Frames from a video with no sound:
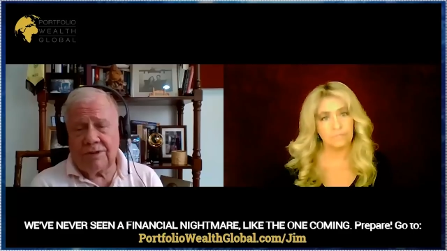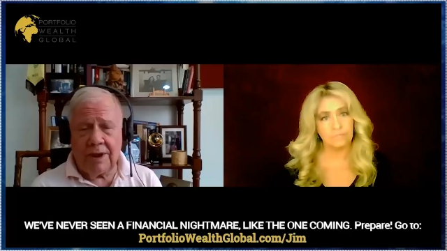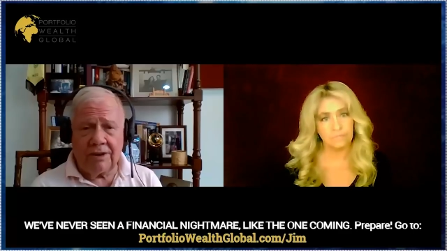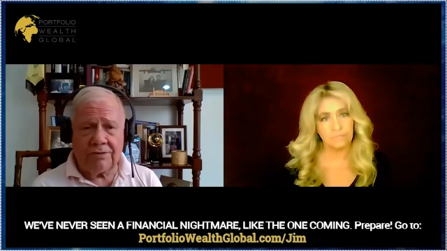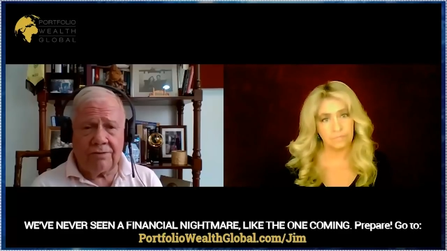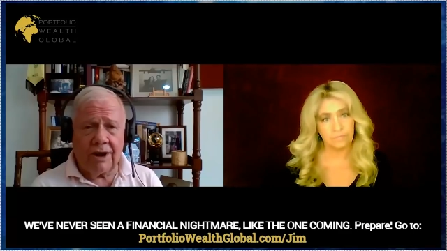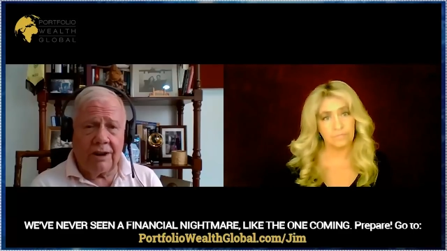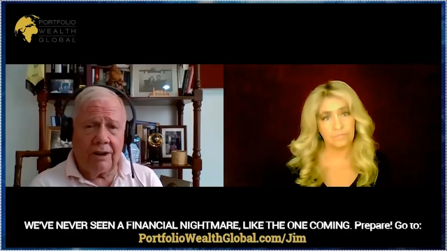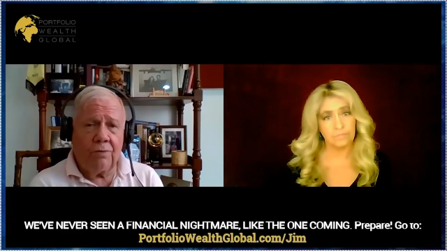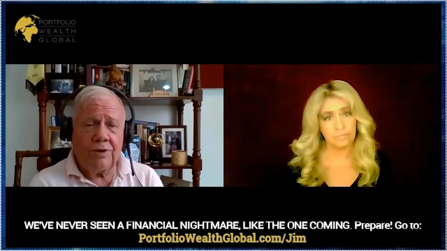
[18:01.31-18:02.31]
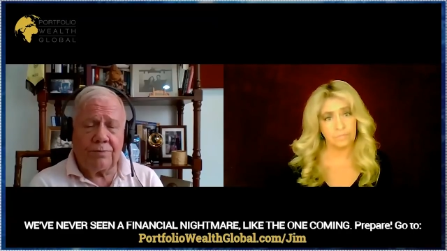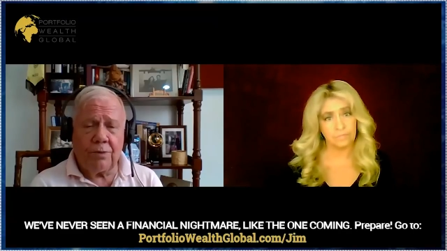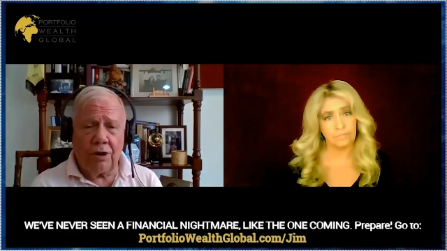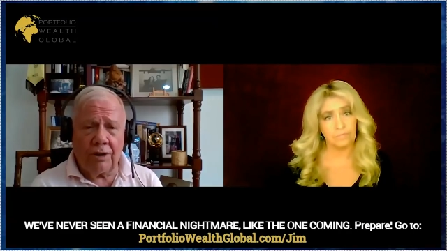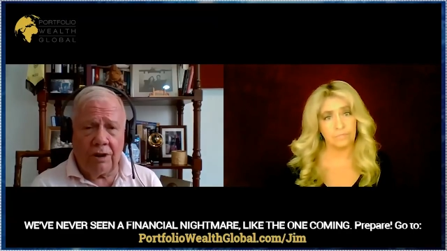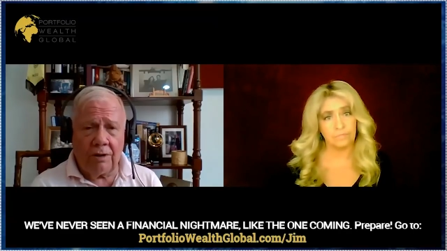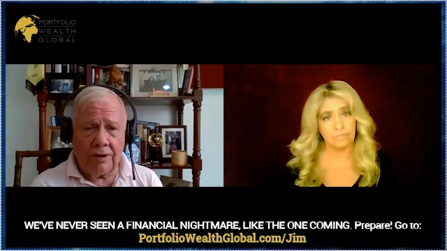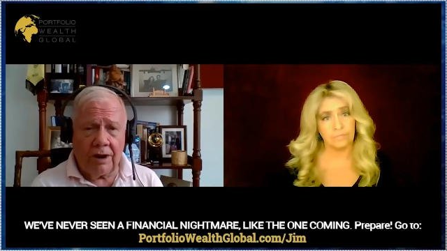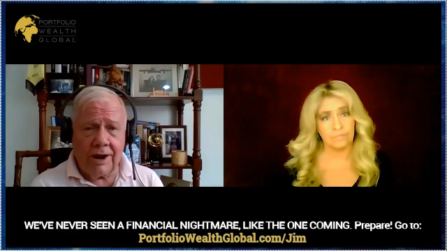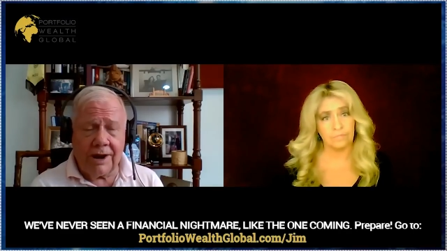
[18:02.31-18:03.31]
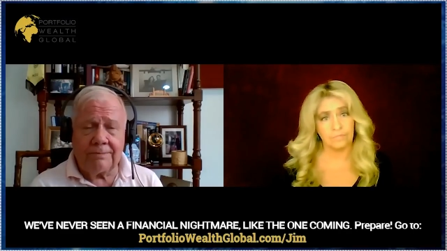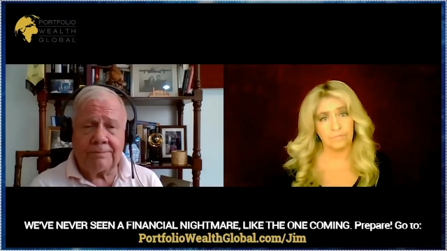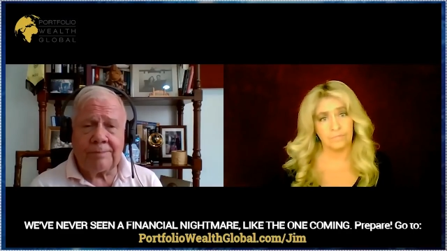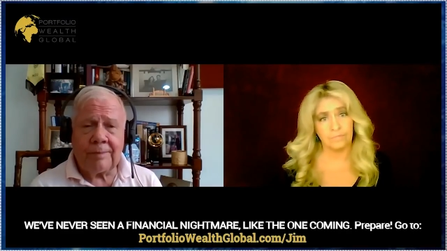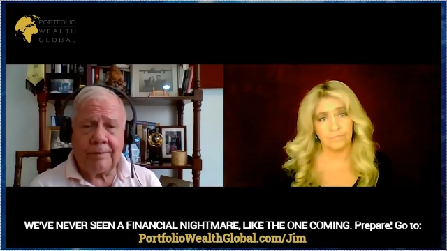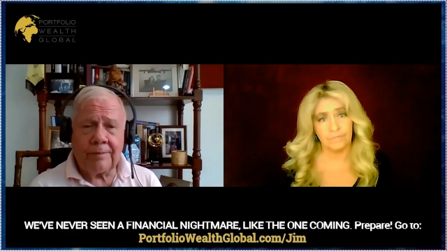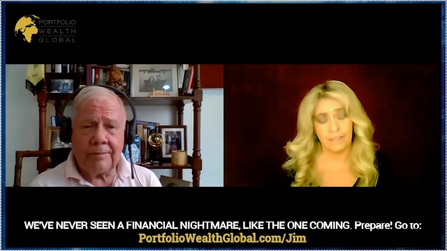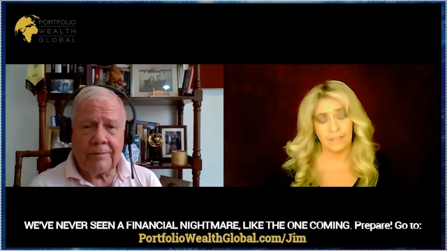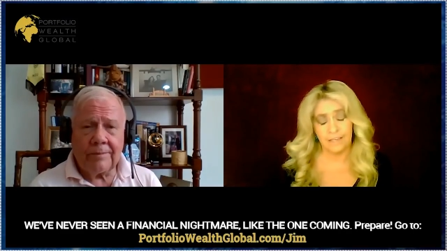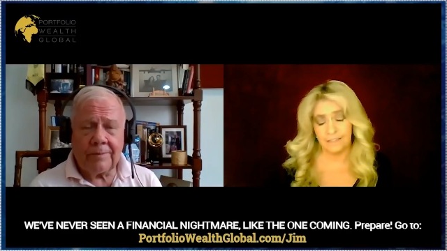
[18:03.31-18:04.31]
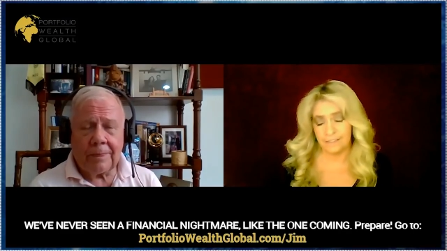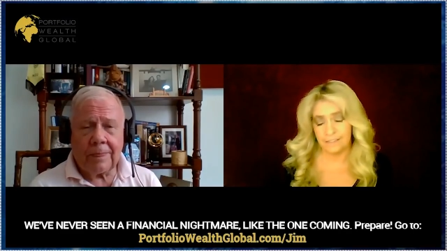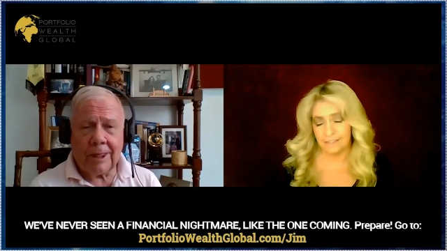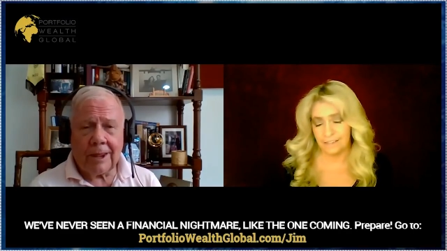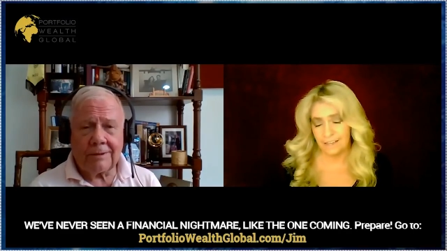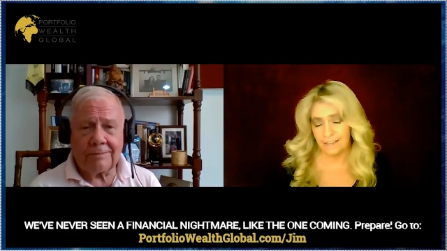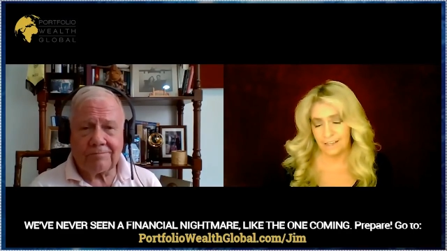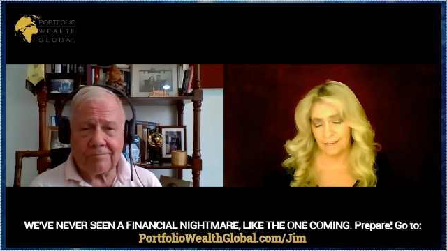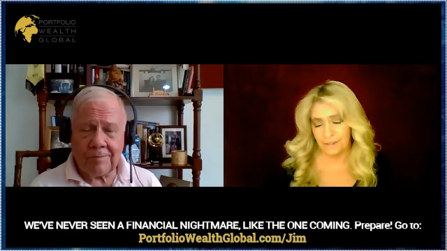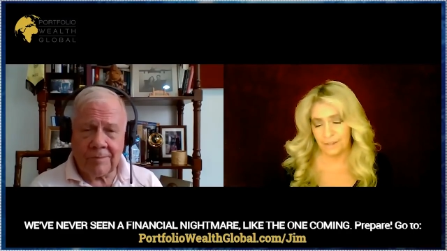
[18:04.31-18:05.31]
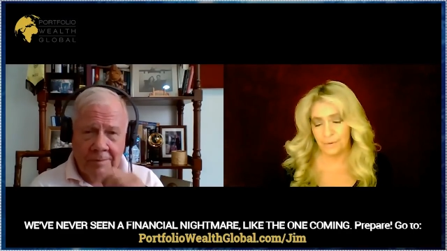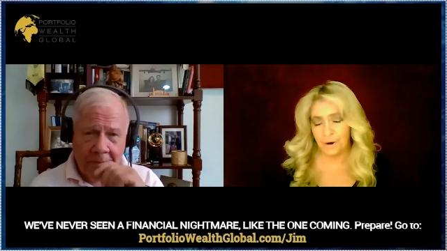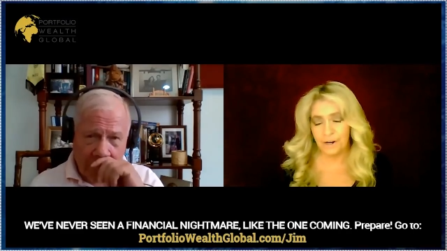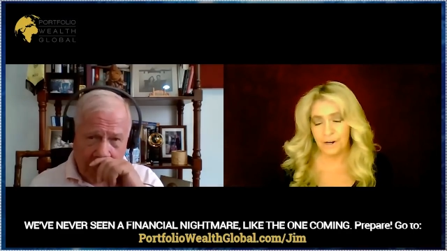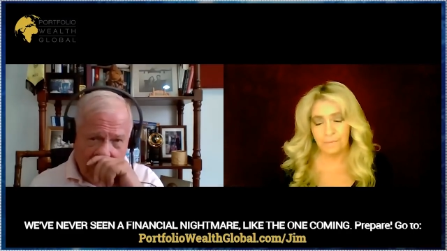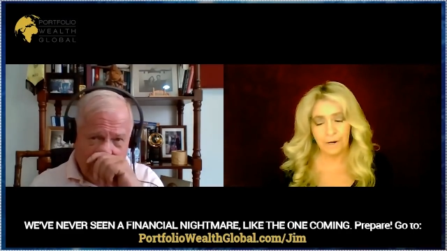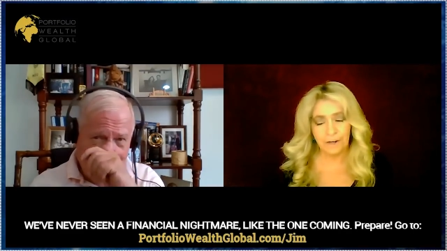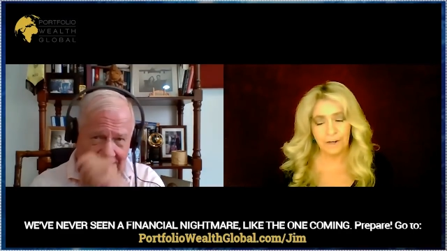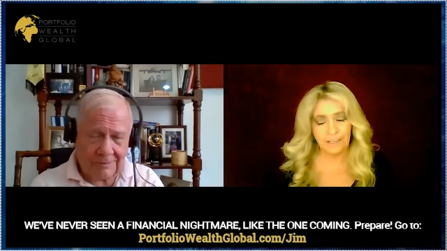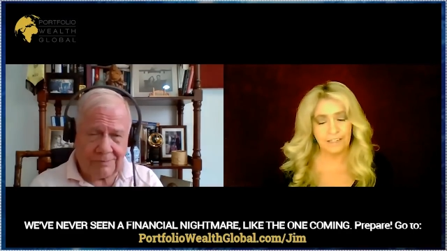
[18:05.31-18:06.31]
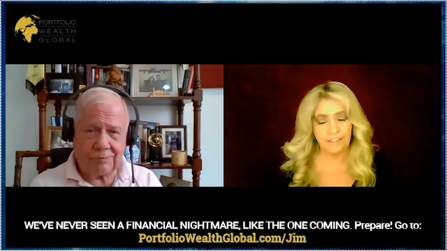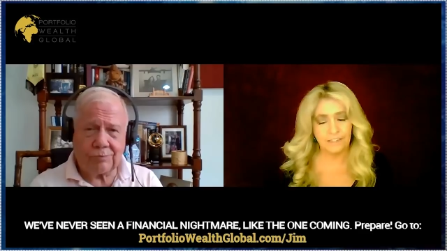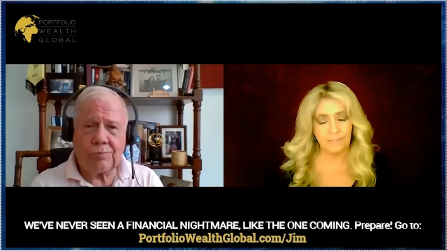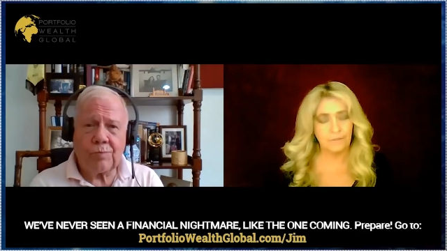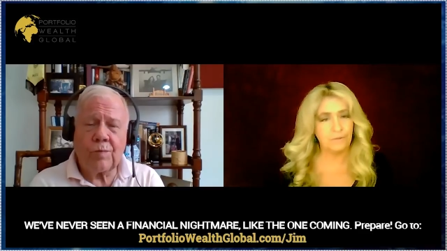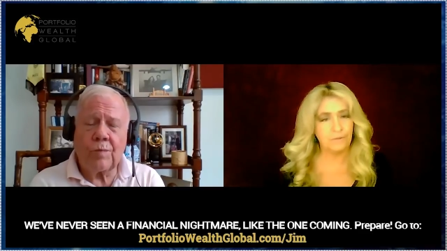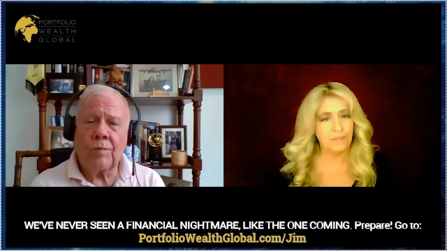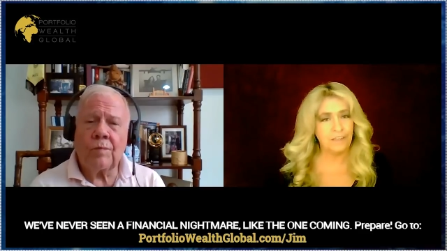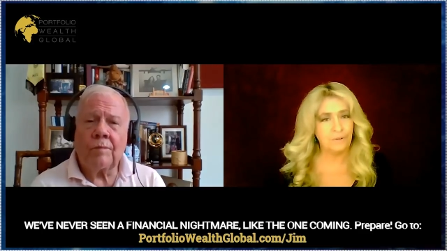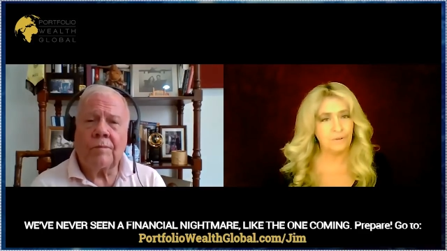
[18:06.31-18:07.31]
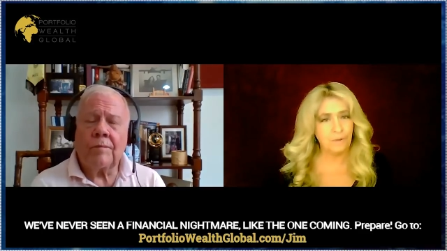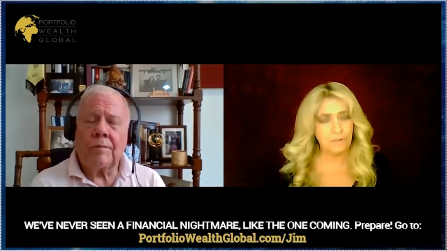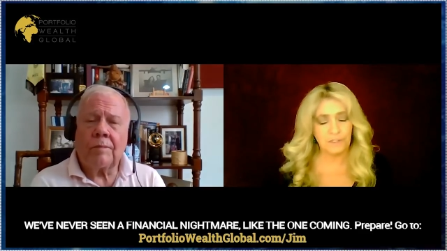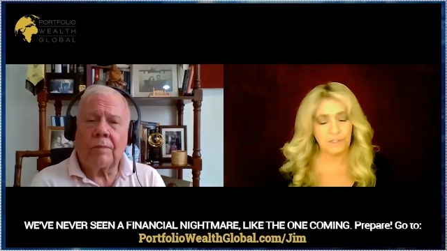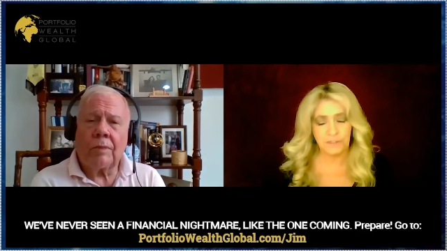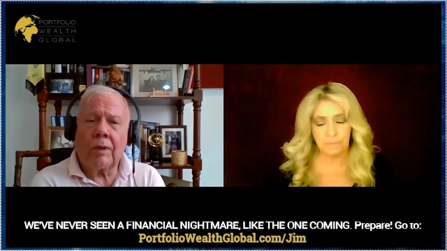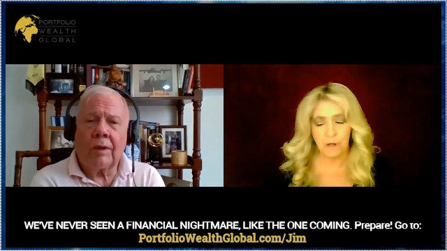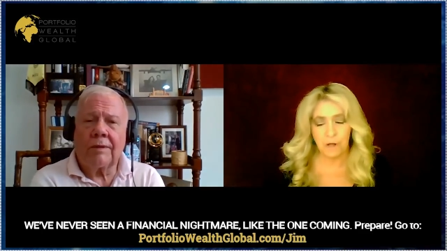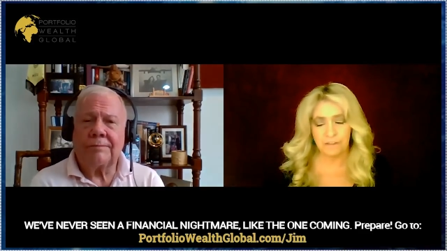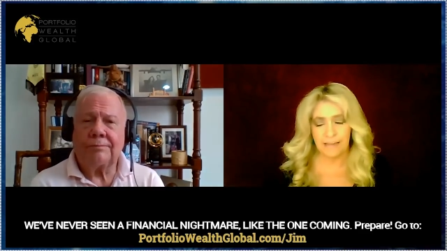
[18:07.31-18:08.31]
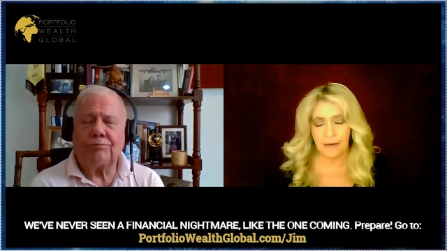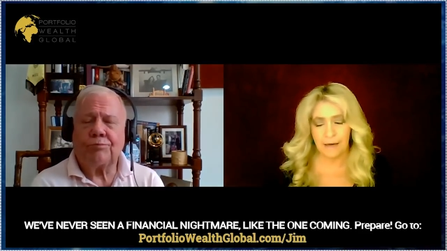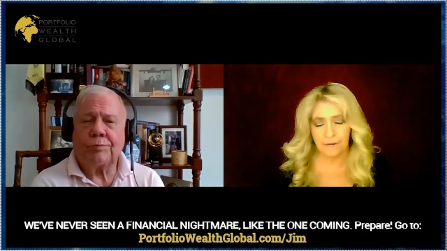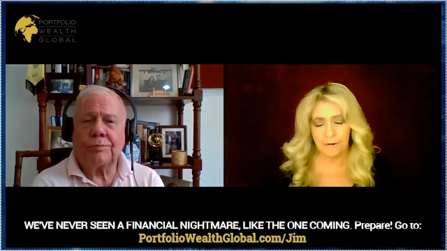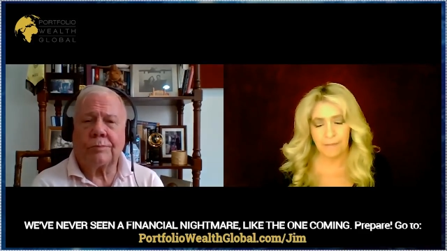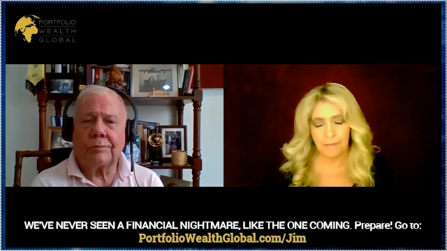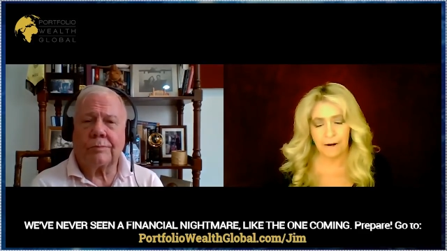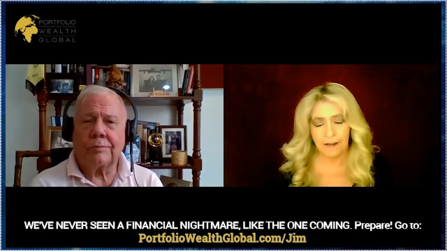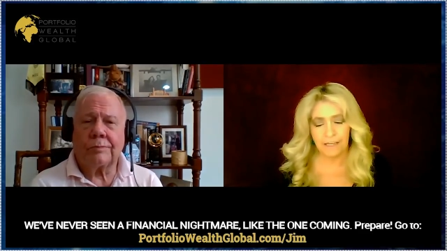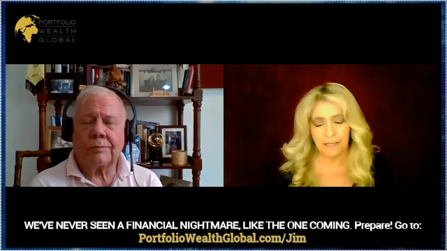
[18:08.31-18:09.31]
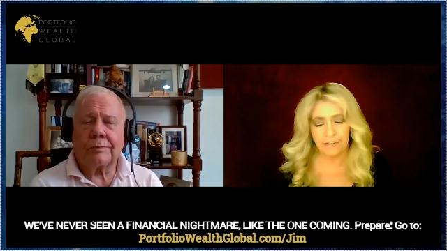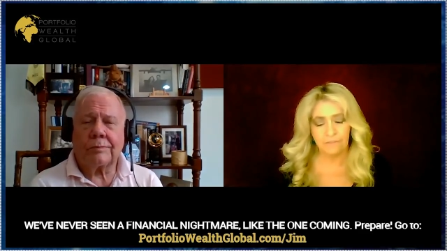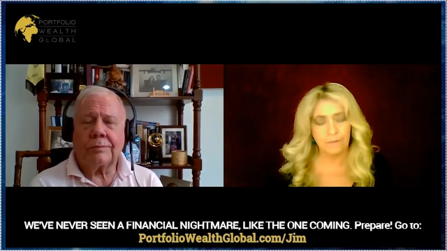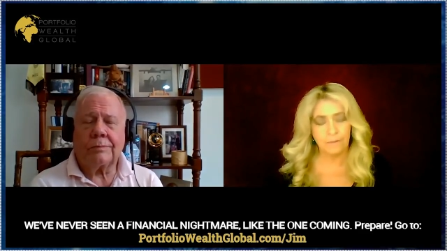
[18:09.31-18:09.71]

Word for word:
Speaker 1: Bannon's right. I hope he's smarter than, than I am.
Speaker 2: Yes. Now you are an American, and Jim, you, you grew up in a small town in America, and you've built